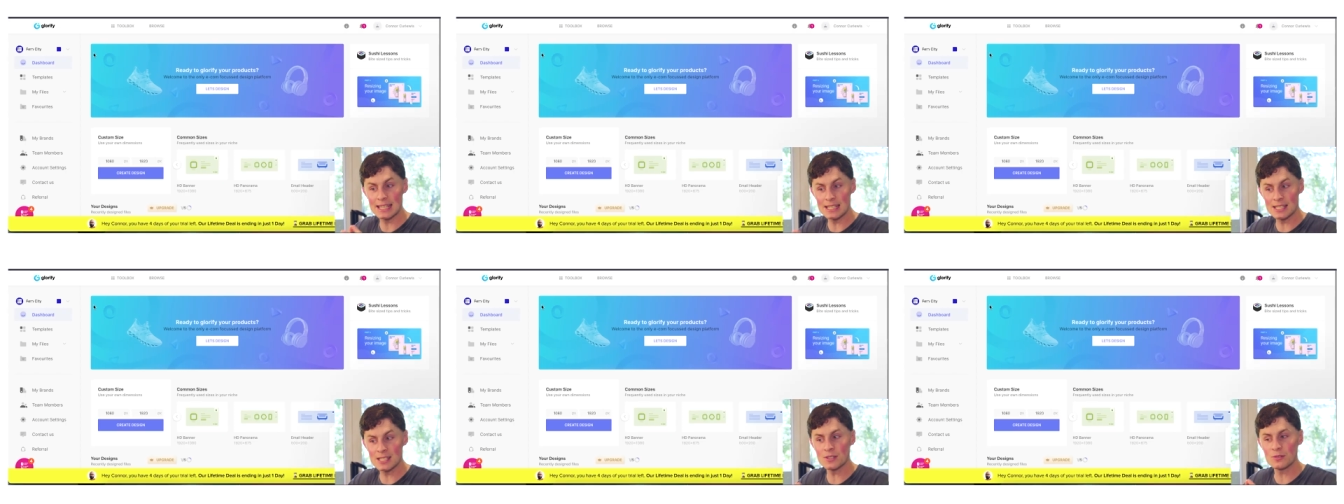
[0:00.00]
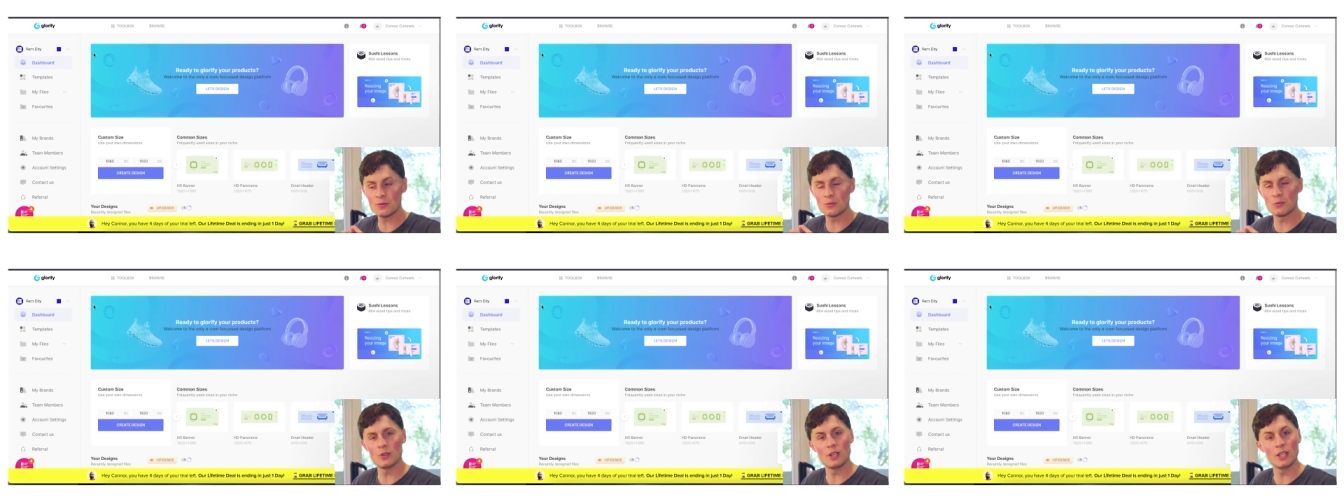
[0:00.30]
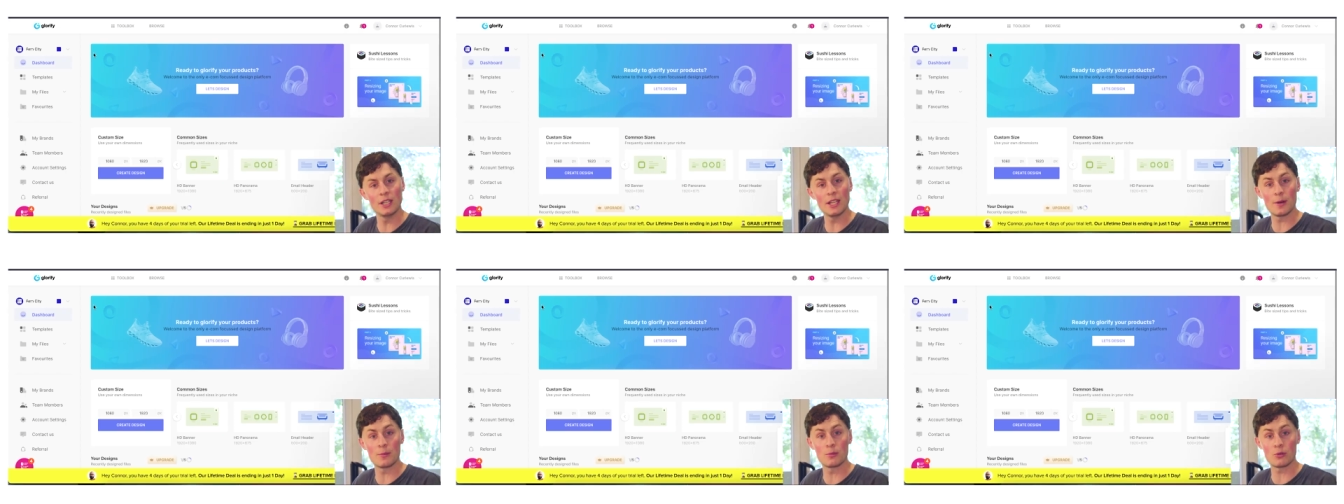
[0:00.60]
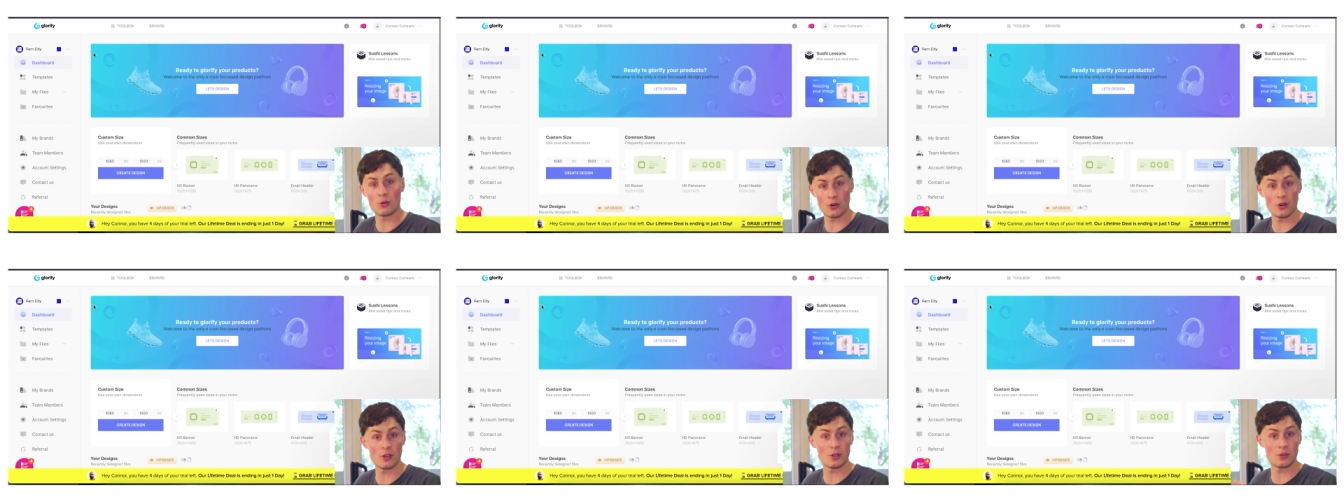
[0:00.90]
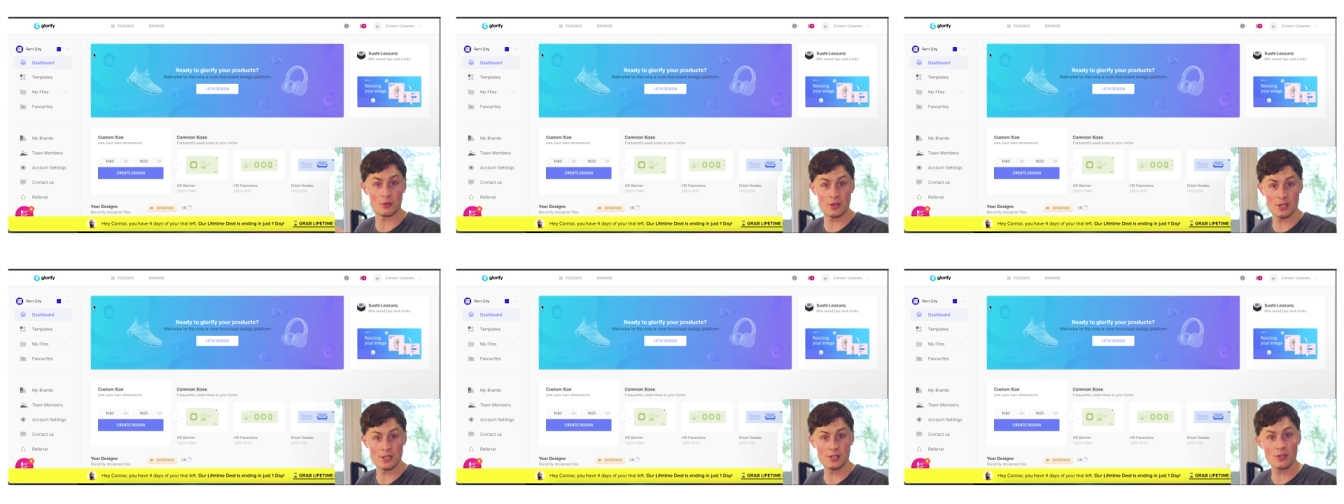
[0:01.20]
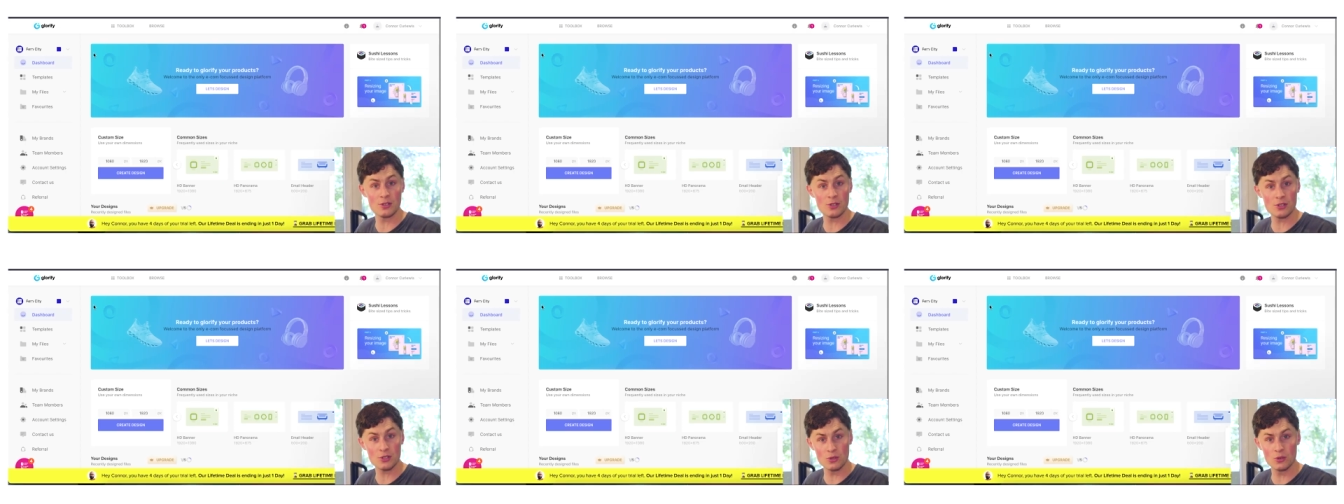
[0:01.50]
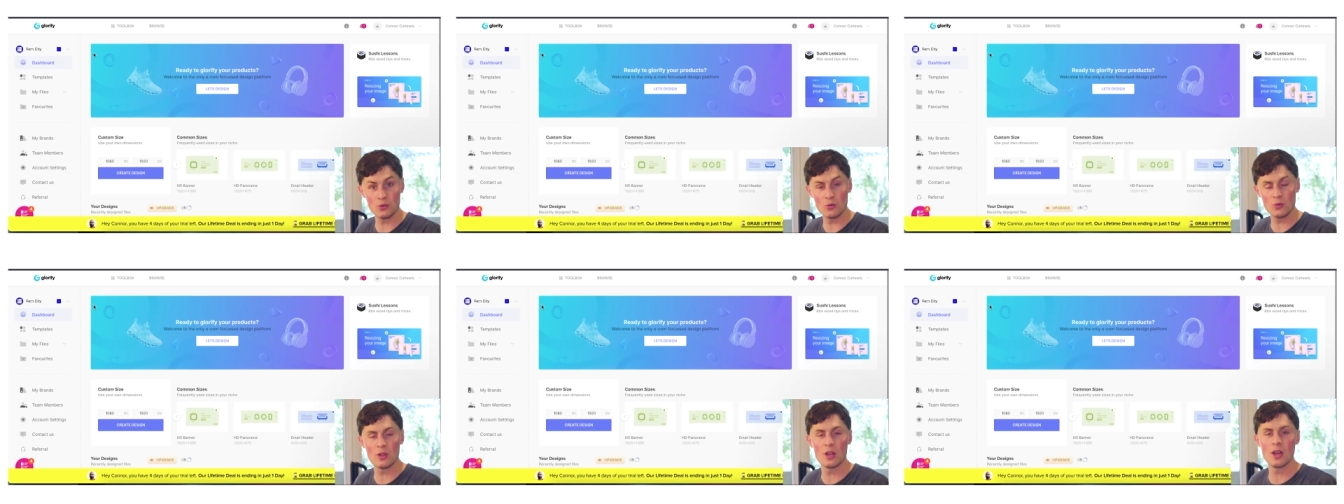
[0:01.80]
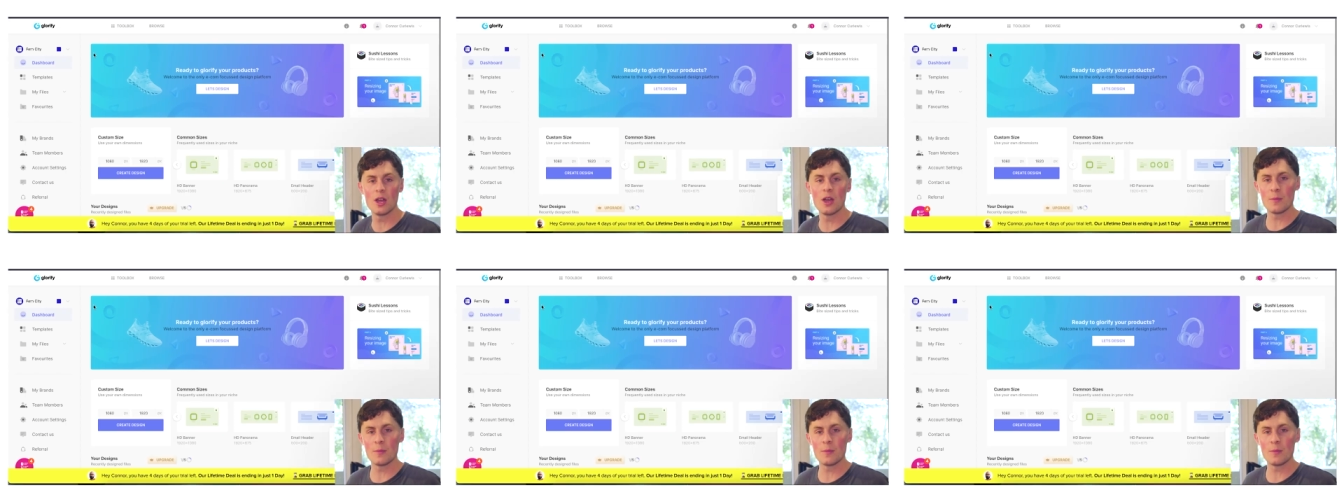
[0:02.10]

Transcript: isn't really a product research tool,